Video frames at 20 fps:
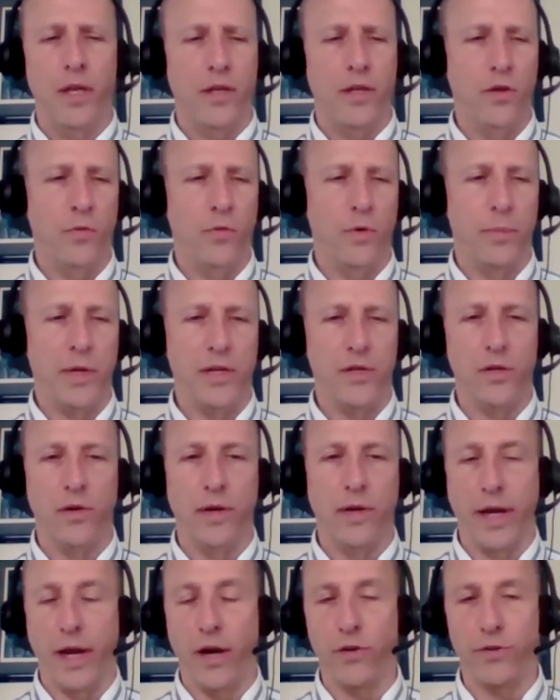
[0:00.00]
You would be
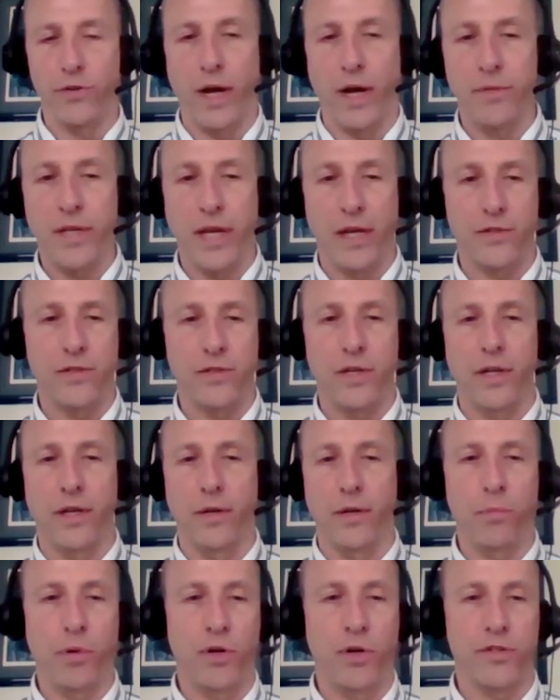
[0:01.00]
doing airdrop
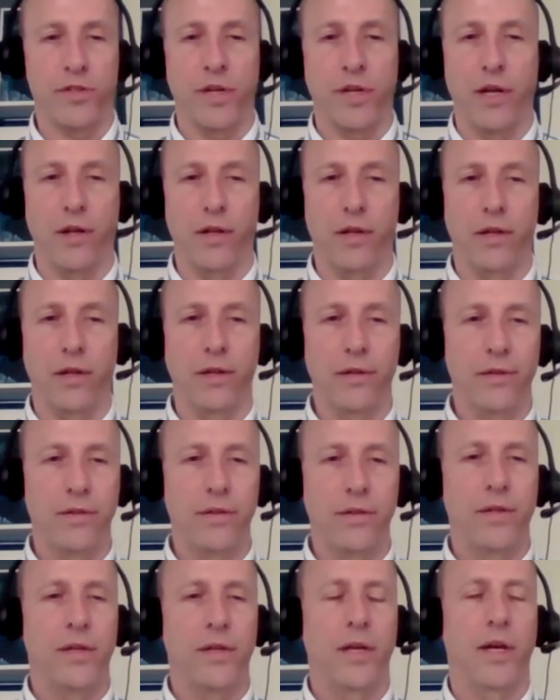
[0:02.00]
testing, personnel
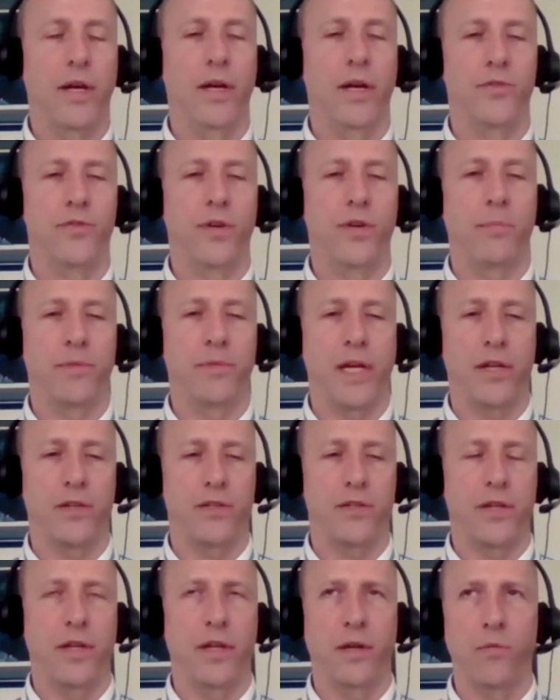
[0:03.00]
mm-hmm. uh, drop
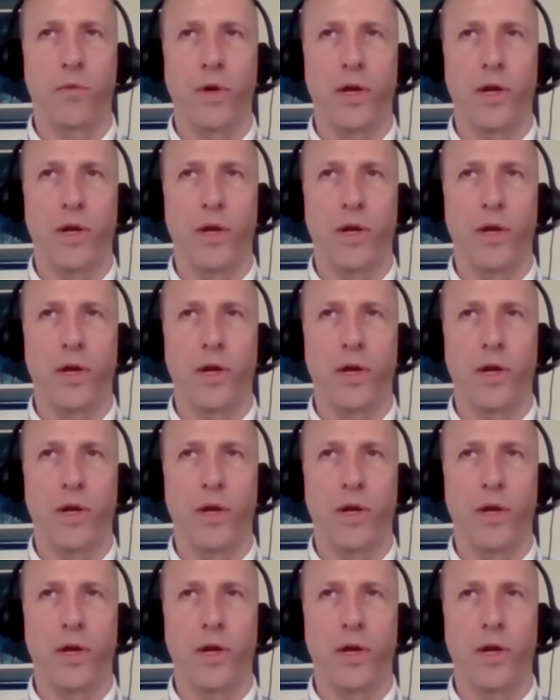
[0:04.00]
testing.